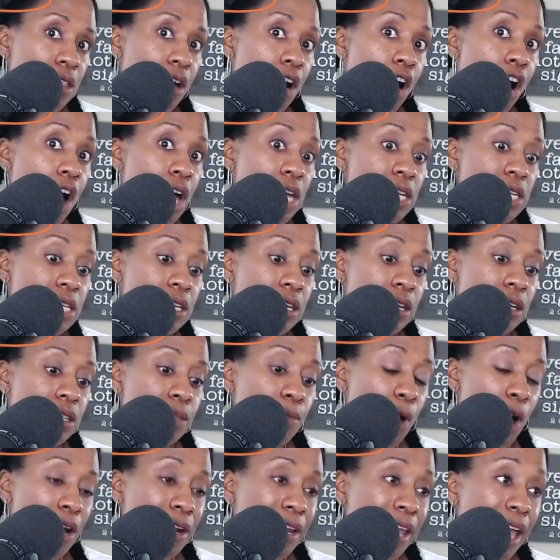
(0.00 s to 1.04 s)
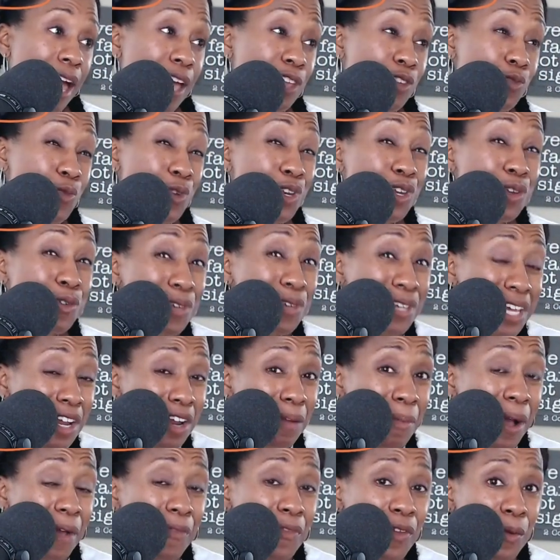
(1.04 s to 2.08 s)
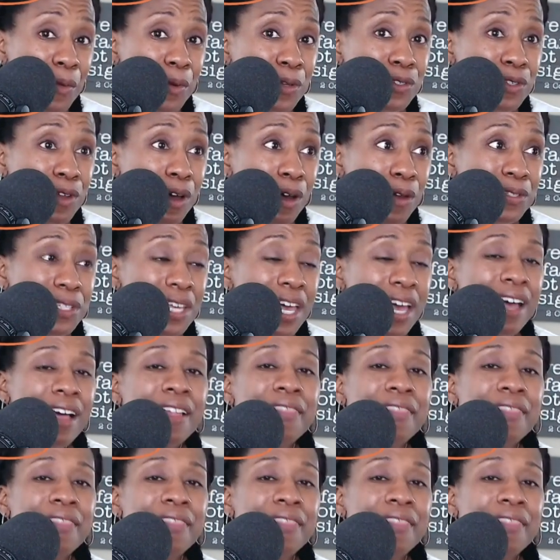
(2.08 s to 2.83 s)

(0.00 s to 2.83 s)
on the podcast, when you hear about their results,